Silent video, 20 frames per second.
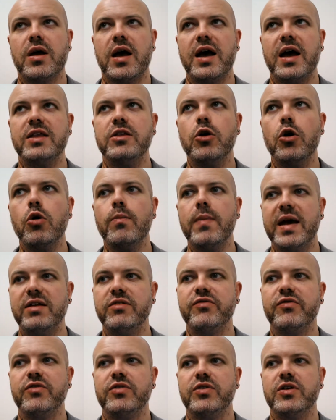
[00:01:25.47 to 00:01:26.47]
I know
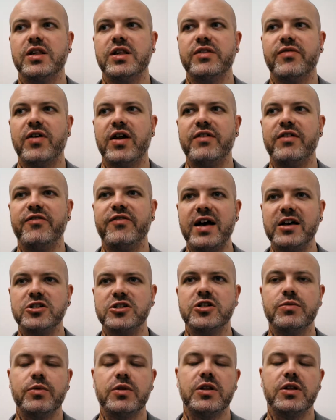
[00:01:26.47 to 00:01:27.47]
mindfulness is very
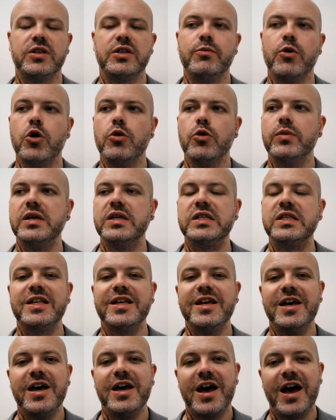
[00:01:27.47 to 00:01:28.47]
fashionable at the moment,
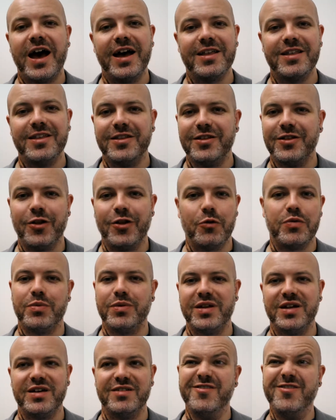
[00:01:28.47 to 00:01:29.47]
and a lot of
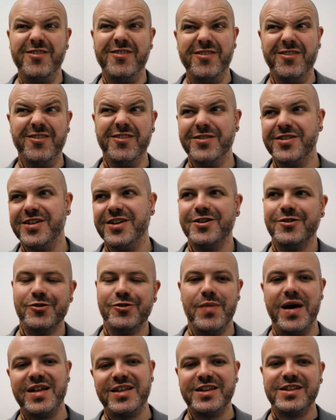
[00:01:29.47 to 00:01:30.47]
people are like, oh,
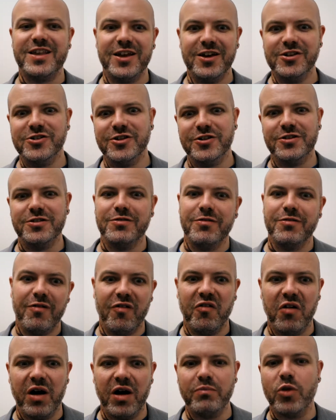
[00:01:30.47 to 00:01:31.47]
meditation.
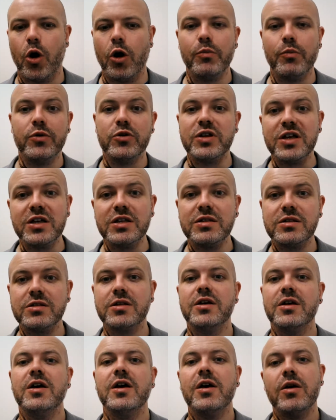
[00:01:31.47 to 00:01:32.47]
No, I'm not a
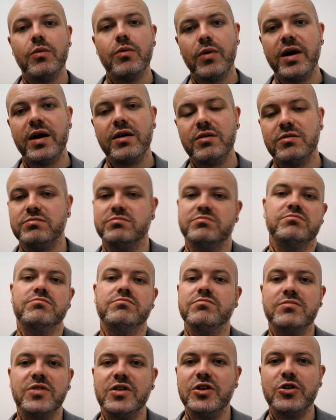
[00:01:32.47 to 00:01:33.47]
Buddhist. Well,
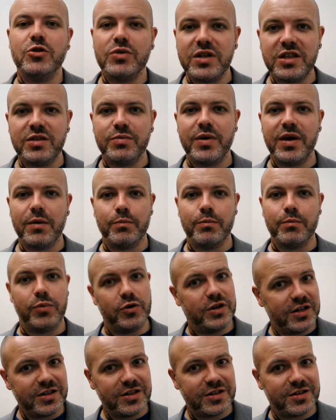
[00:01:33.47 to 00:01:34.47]
you don't need to be a
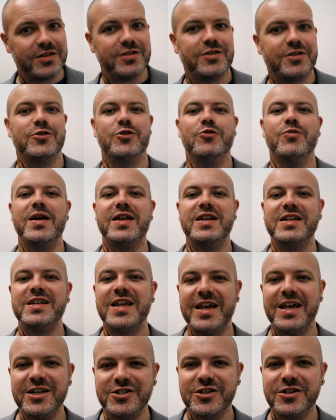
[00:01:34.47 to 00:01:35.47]
Buddhist to do
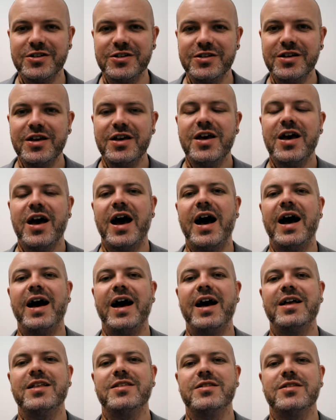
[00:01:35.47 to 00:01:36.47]
meditation,
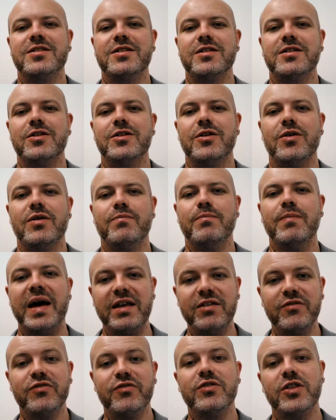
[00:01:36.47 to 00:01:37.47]
and
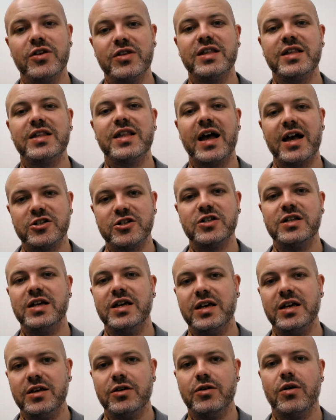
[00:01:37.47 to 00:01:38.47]
mindfulness is
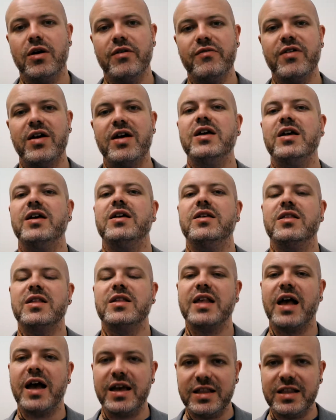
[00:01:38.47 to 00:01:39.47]
actually a very
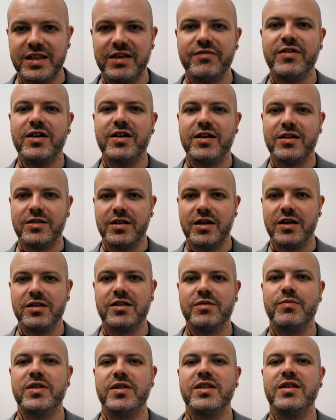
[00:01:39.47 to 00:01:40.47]
scientific and
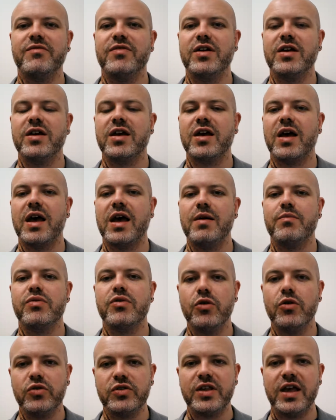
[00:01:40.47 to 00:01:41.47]
specific
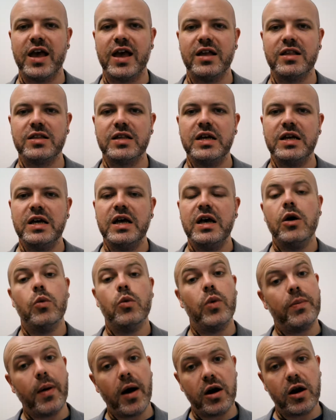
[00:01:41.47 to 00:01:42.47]
process.
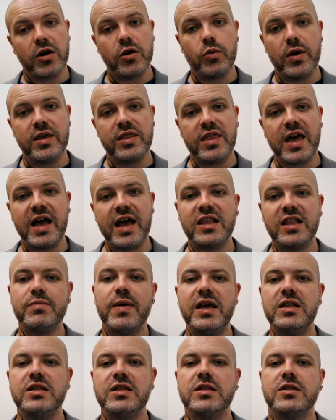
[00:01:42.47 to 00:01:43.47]
We partner with
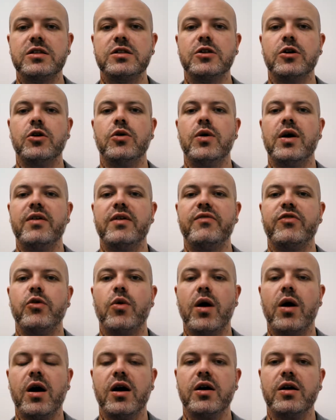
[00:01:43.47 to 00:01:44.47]
Headspace, so if
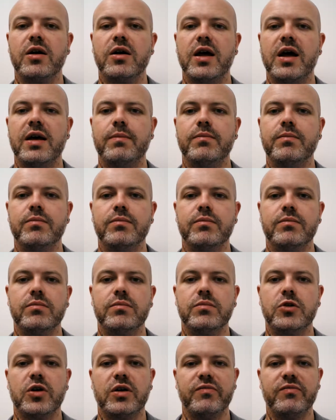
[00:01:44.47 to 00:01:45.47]
you are
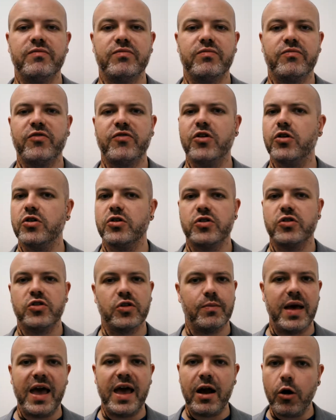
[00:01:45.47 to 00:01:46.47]
looking for
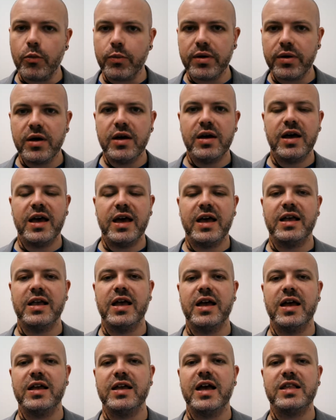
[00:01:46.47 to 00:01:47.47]
some help
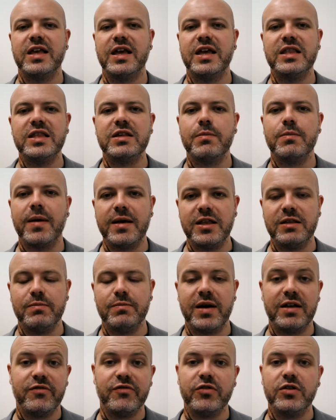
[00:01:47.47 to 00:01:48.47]
in getting into
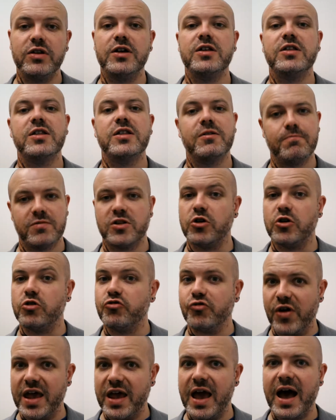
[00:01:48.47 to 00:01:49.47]
mindfulness, it's a
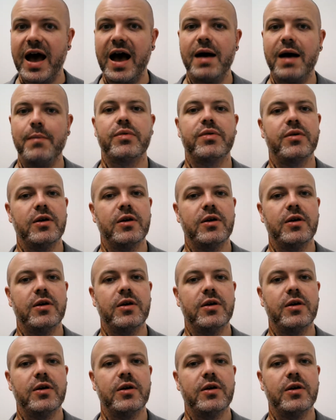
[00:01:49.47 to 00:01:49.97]
great app.